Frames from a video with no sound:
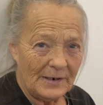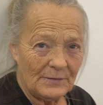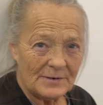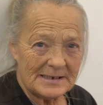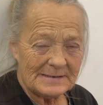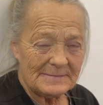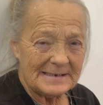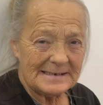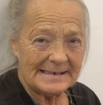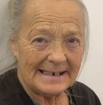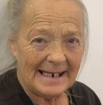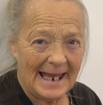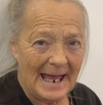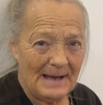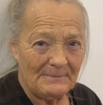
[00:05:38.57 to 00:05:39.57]
Christmas and
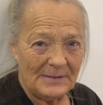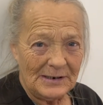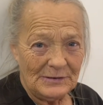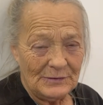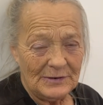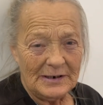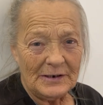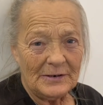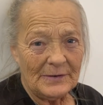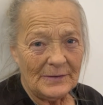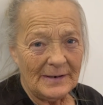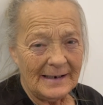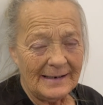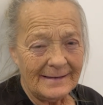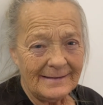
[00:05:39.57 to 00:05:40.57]
a Happy New Year,
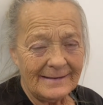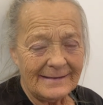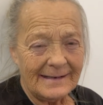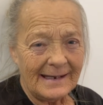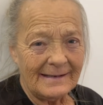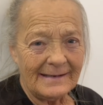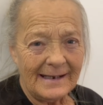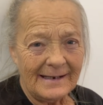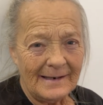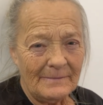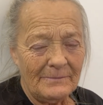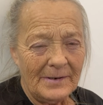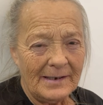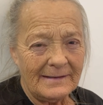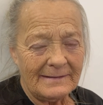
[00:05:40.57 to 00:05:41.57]
and a
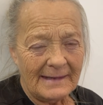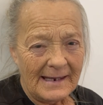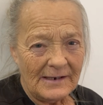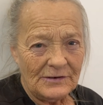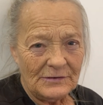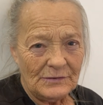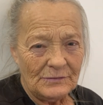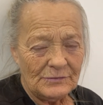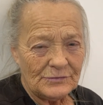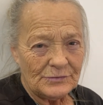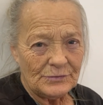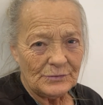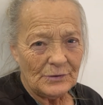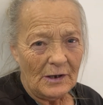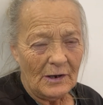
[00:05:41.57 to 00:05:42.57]
big thank you
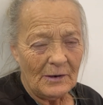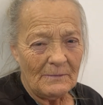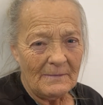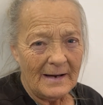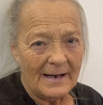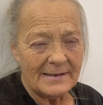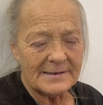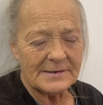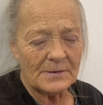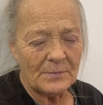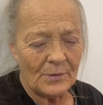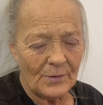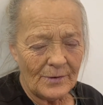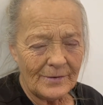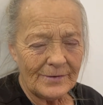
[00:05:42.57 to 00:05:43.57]
to all of my
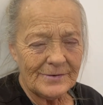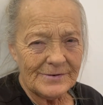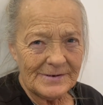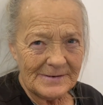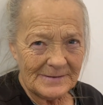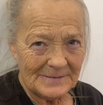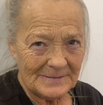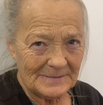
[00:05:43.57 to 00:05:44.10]
supporters.